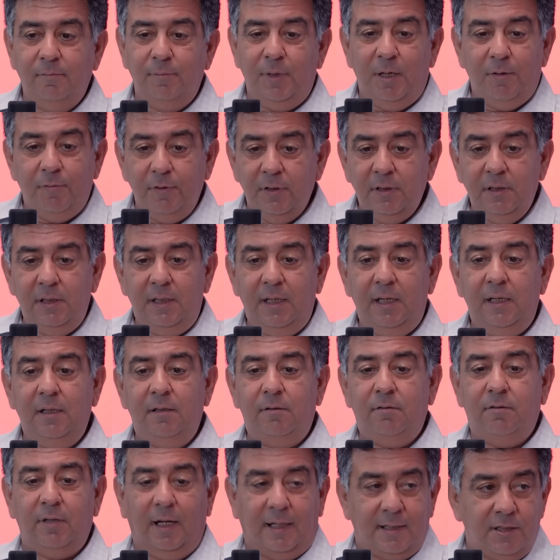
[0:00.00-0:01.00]
Even the
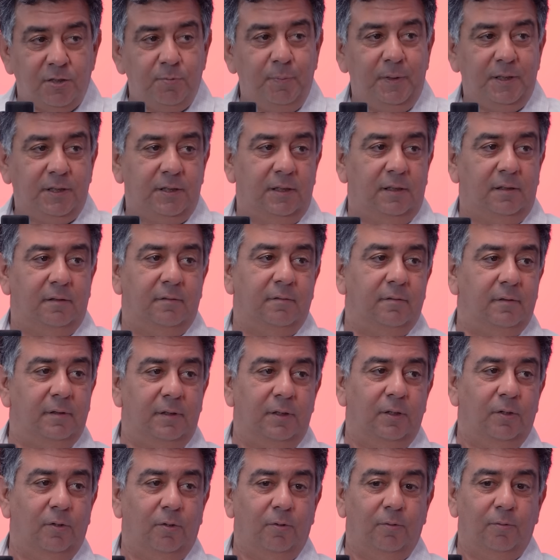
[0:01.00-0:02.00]
transmission,
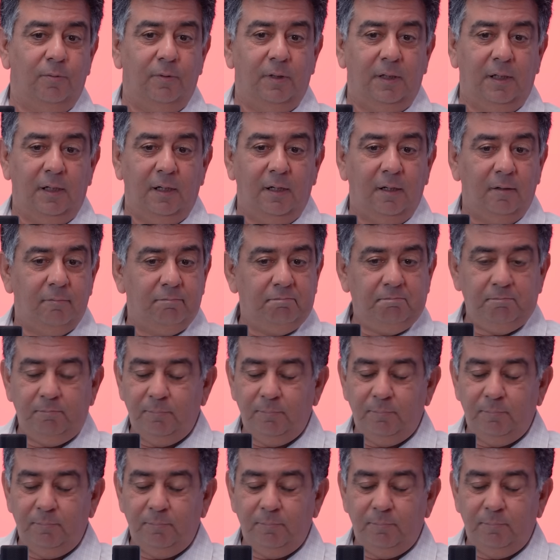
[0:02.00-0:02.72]
notchy